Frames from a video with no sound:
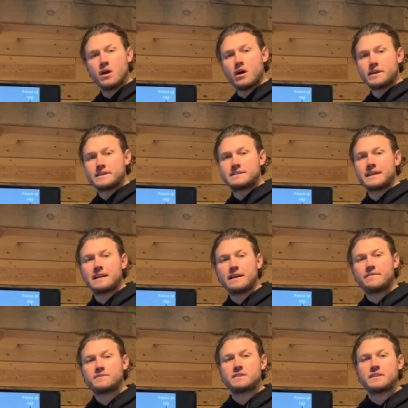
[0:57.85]
On a
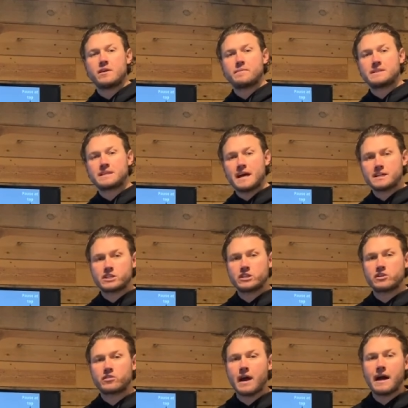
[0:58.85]
deadlift, that would be touching the
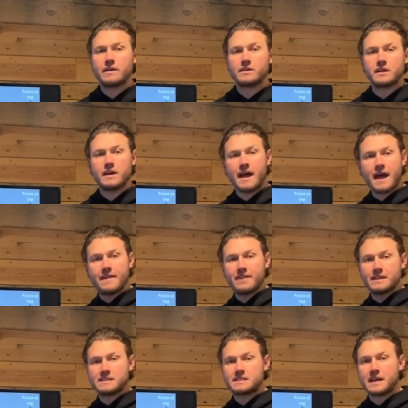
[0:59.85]
ground and
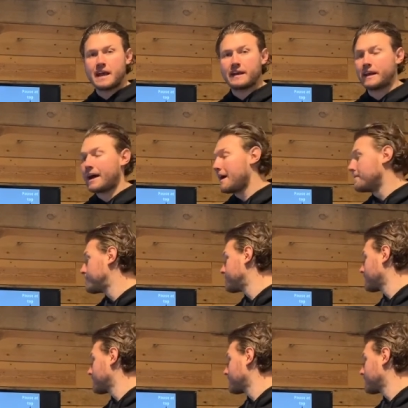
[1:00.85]
then standing up.